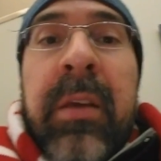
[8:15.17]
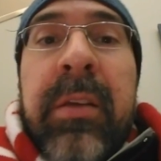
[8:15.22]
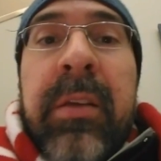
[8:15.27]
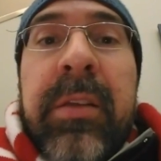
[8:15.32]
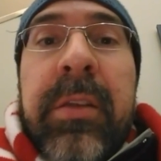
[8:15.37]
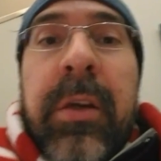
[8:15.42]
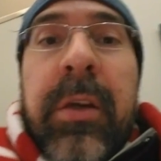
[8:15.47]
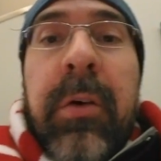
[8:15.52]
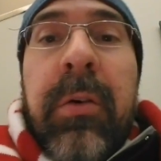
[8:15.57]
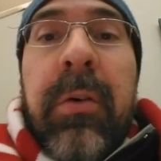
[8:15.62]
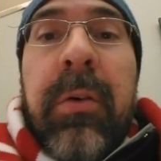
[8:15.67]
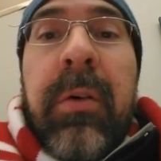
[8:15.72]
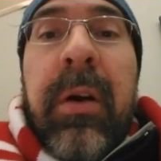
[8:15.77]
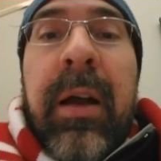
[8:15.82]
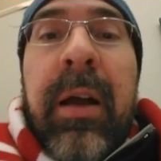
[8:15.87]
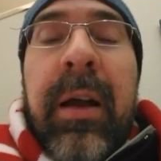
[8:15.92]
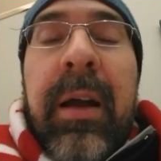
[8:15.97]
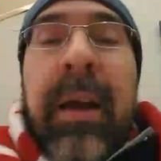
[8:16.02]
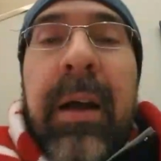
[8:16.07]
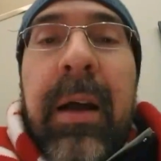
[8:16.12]
So
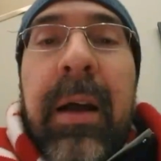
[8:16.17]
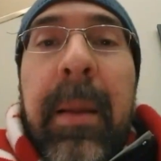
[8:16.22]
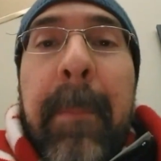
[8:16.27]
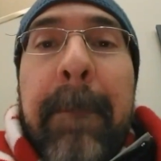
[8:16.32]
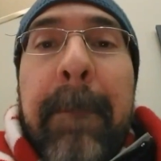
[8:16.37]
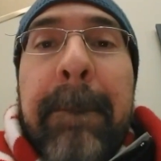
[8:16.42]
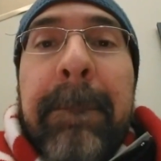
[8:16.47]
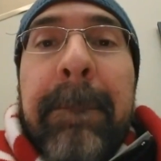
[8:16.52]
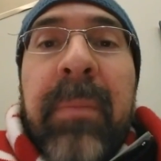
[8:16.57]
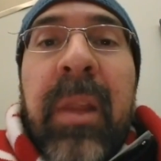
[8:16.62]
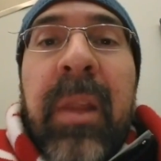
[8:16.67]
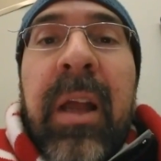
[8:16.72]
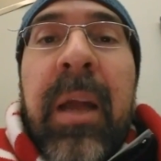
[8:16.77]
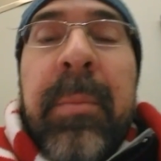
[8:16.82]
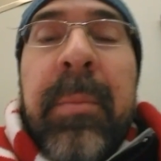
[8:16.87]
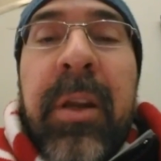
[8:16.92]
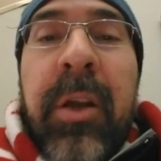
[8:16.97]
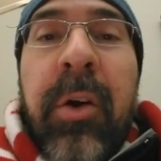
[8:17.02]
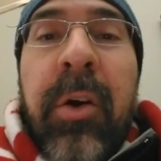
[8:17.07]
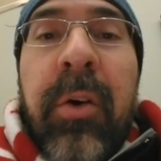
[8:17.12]
I'm
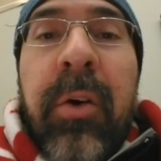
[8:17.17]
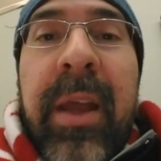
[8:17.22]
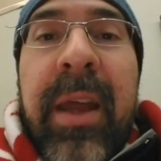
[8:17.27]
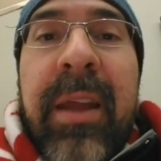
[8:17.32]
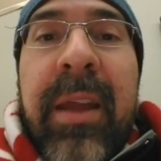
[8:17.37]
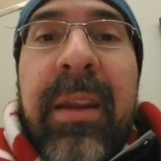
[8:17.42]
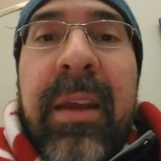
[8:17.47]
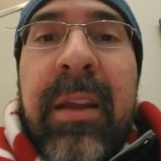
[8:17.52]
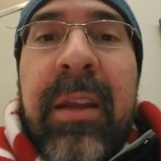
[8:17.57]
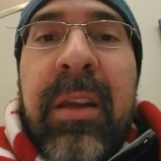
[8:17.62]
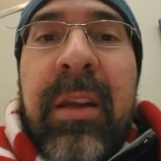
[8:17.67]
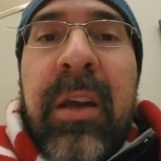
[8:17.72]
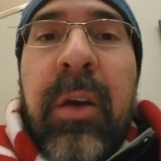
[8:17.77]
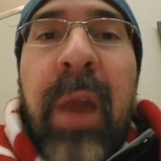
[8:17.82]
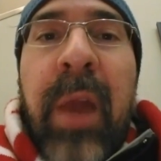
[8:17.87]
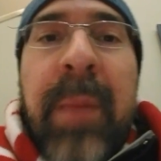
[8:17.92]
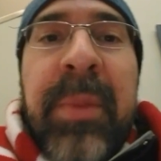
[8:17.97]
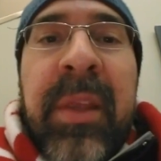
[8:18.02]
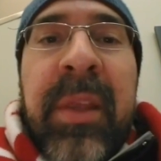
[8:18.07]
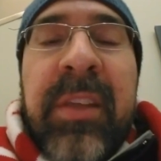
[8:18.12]
going to go ahead and
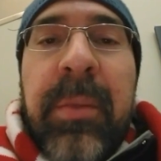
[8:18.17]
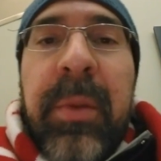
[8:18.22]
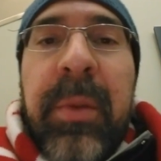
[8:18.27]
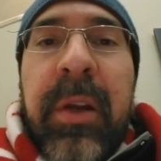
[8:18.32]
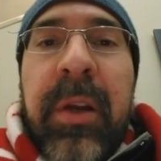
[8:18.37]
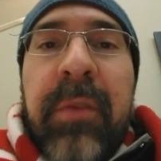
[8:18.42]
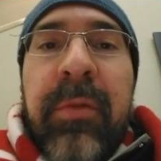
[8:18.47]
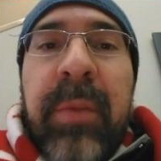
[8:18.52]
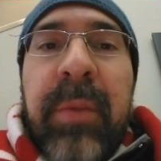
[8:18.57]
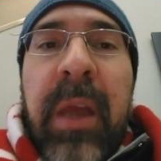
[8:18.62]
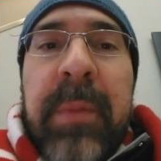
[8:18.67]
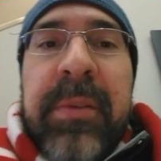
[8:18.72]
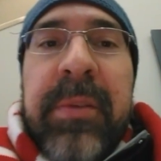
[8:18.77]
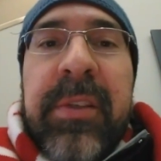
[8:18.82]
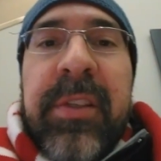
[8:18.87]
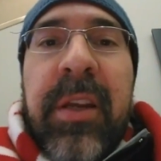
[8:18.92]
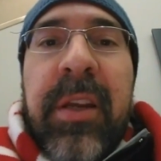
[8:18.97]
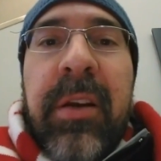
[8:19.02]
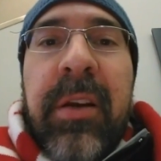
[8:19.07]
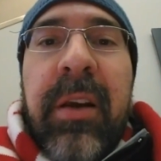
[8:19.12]
wrap things up here from Pepsi
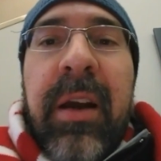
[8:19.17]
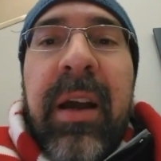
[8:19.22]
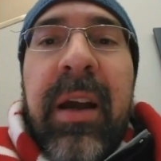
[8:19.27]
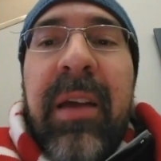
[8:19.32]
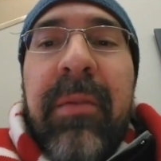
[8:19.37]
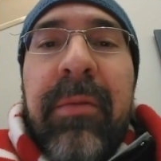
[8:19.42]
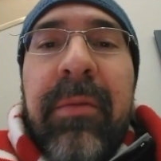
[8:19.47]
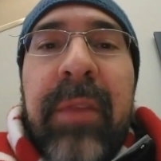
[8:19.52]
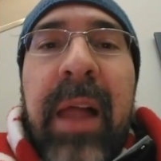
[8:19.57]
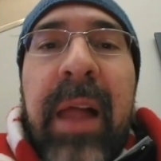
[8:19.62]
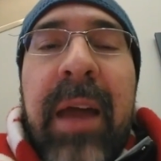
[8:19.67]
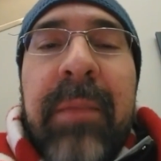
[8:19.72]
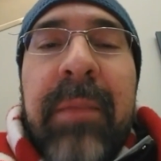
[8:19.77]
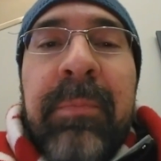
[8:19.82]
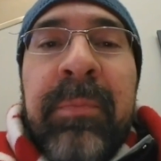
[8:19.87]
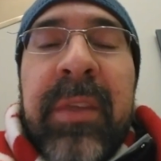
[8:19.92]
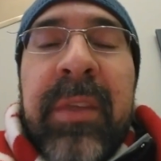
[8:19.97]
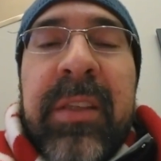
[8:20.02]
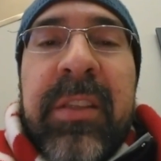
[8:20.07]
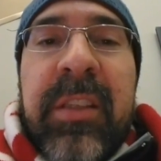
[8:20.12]
Center. I am Vlad.
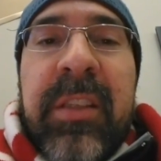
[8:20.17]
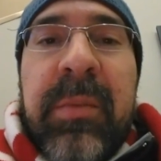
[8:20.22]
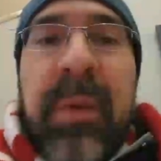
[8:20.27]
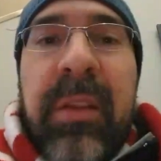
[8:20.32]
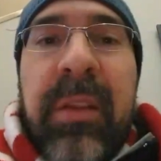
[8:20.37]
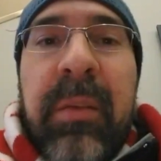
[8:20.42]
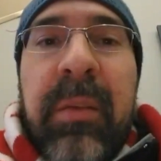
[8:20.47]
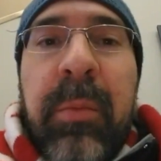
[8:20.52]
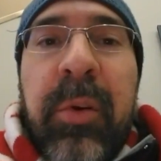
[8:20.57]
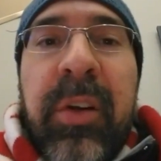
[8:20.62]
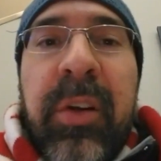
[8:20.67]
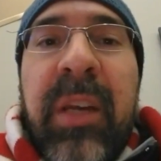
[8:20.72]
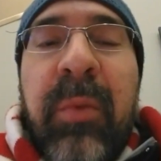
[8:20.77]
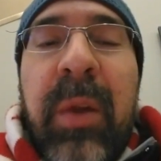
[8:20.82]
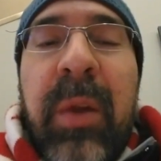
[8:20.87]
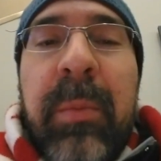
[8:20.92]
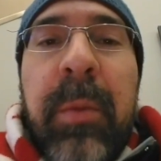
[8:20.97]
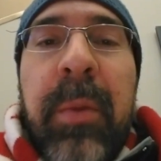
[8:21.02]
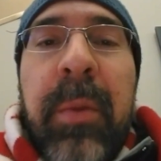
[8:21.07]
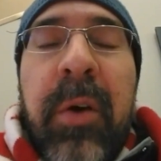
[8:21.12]
This has been the Burgundy
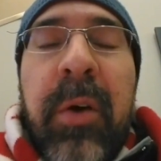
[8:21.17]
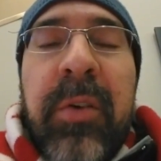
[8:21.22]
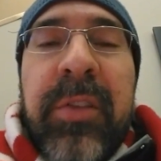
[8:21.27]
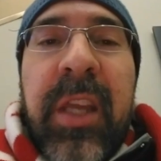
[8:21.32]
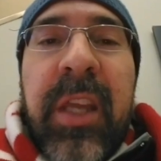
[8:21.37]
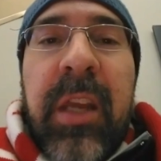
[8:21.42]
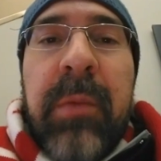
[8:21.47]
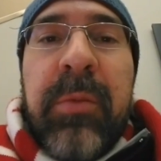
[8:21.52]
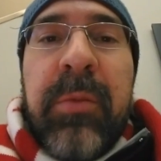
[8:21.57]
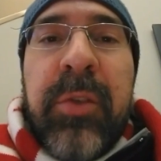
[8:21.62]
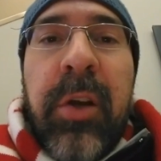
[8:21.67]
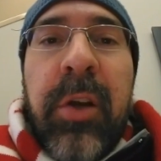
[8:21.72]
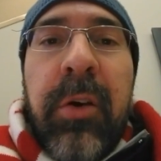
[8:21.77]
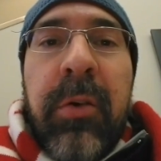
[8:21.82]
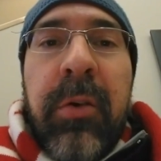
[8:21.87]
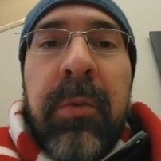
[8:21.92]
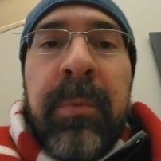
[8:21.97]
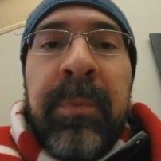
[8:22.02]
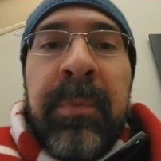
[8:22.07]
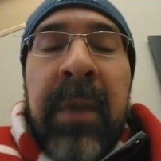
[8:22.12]
Rainbow post-game
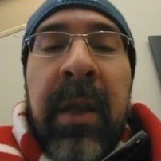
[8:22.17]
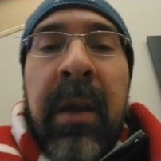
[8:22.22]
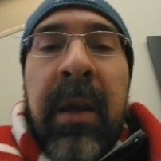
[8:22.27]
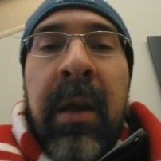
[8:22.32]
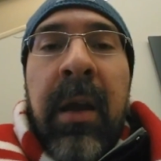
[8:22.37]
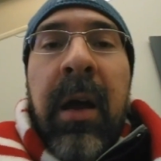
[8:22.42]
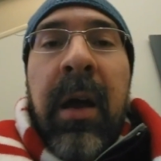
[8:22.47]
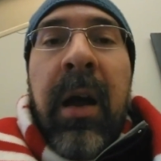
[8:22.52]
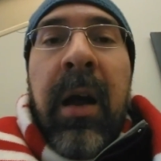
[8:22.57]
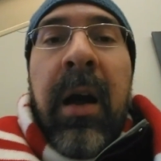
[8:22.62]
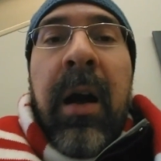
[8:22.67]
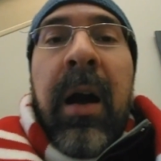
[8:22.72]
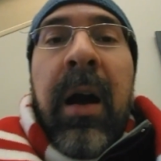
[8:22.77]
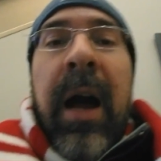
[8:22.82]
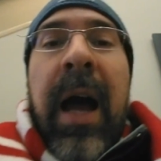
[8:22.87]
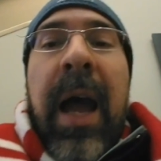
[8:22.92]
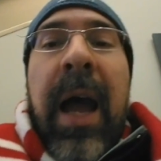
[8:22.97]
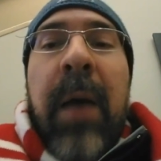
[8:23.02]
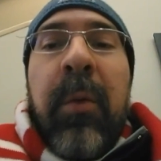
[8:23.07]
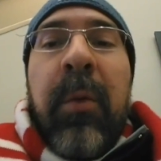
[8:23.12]
show.
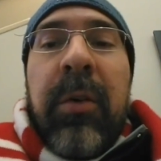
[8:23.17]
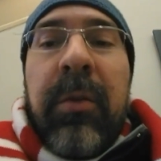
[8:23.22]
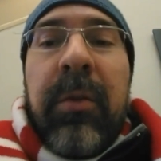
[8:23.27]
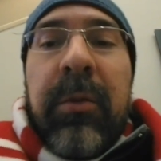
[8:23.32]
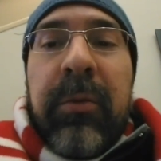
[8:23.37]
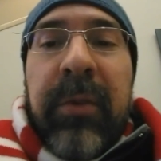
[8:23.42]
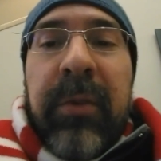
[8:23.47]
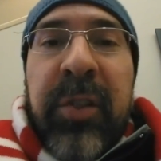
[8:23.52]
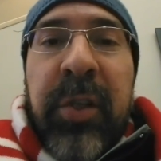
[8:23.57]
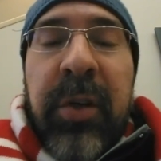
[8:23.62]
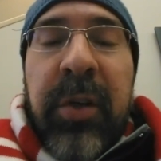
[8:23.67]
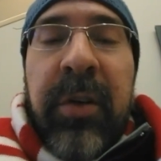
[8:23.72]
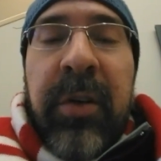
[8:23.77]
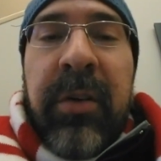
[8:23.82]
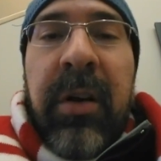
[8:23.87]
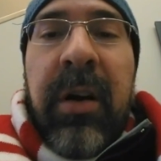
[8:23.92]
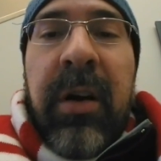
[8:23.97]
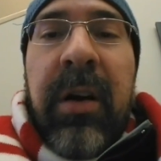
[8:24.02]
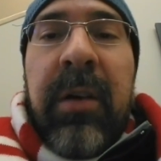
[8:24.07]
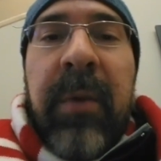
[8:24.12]
I will return
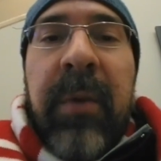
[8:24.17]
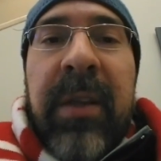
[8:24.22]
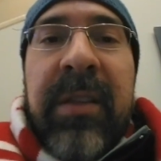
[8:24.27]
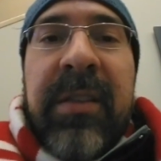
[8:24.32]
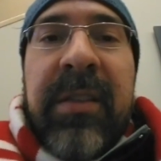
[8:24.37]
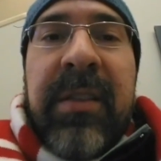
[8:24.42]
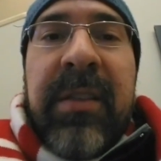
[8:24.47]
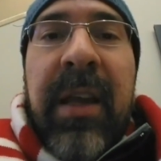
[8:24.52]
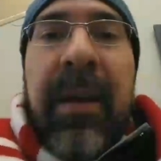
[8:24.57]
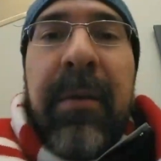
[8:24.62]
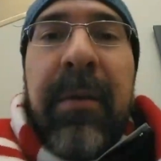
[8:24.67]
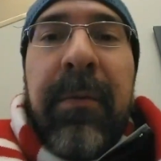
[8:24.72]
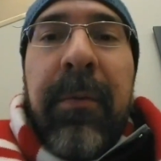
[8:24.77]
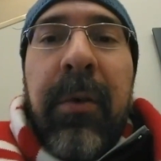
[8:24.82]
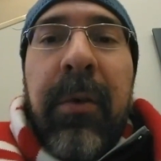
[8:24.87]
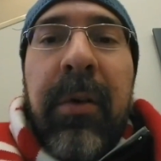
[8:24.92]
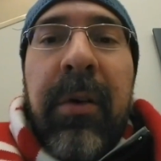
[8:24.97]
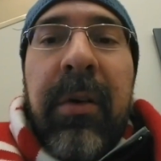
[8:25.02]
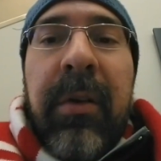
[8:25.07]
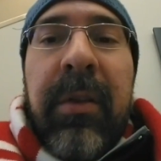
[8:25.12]
on Wednesday
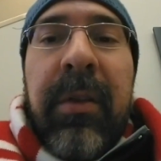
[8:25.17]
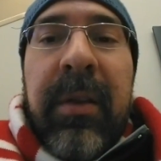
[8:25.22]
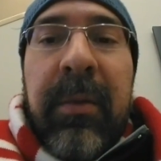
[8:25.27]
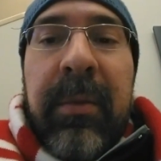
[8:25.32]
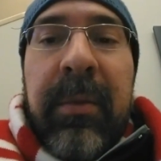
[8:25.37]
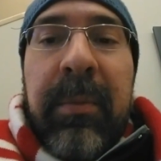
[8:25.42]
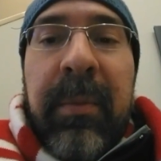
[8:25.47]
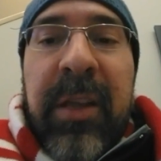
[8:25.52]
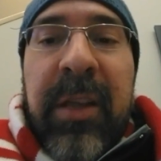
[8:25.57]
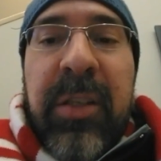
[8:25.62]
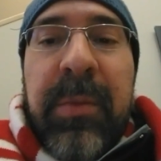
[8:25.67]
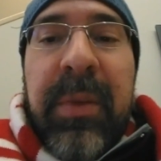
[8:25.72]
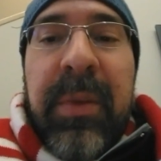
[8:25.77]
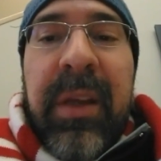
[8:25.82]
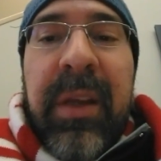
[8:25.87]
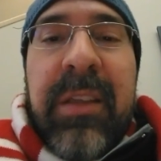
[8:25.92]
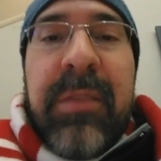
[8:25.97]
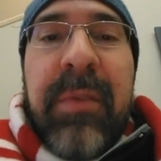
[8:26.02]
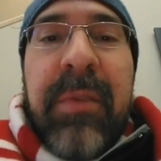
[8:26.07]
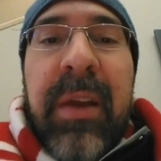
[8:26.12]
for the matchup
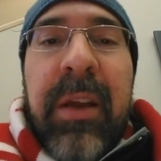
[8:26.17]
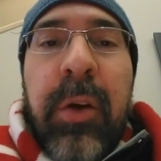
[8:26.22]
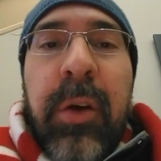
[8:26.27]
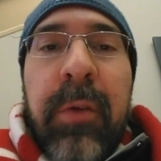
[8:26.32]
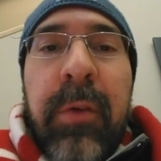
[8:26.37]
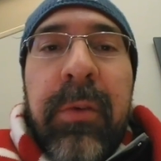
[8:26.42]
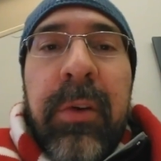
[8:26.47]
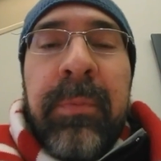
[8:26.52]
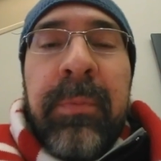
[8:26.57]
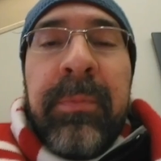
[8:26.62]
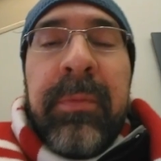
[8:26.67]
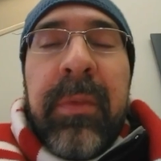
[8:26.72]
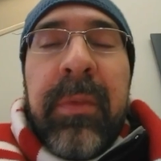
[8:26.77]
against Vancouver.